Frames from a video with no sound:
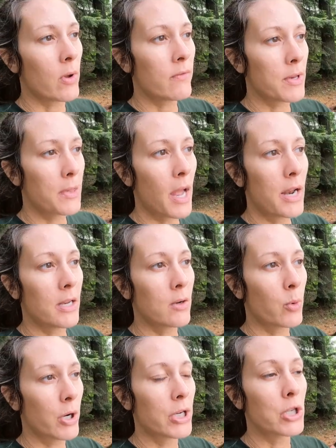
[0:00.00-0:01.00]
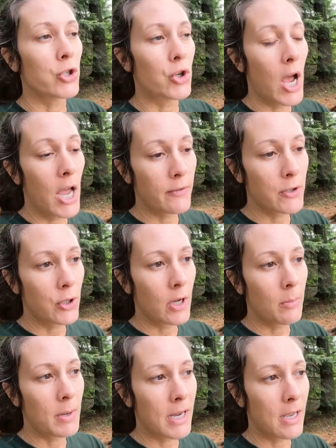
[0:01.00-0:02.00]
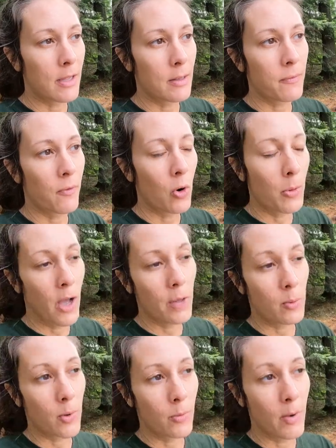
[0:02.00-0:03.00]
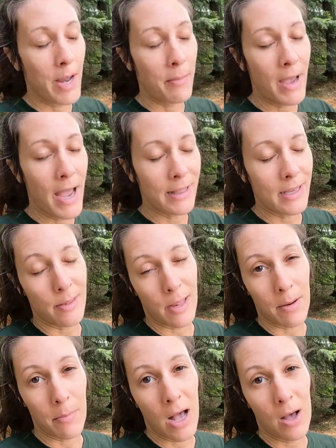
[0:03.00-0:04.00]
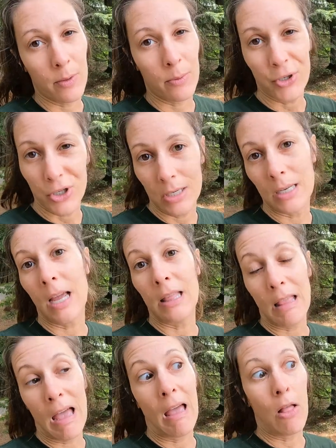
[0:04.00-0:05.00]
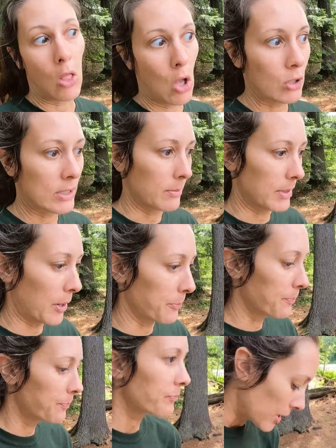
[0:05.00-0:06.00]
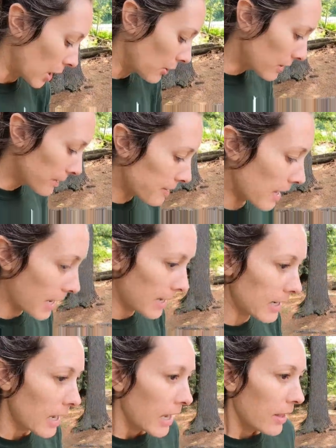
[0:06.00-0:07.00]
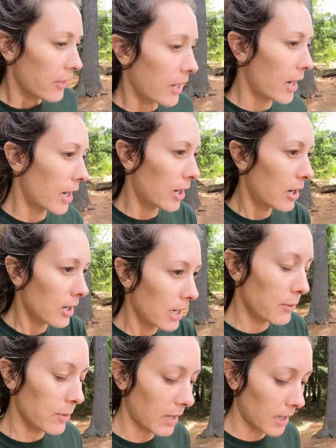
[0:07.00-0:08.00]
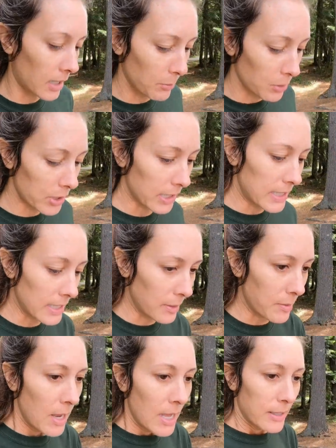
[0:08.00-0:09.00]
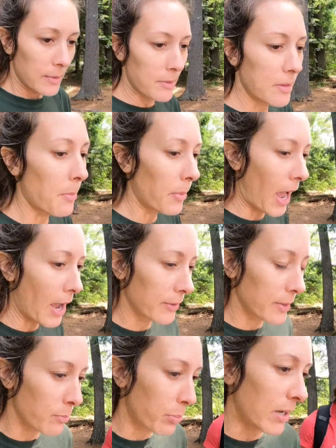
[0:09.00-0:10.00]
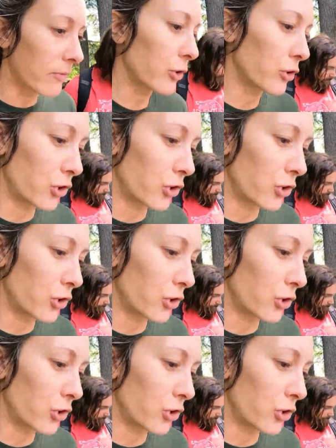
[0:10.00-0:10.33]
we've decided we're gonna drive to it because four miles one way and back, that's eight miles. We should have done that a long time ago. But Cody said there, he was like, come look at this. This is a, how this beaver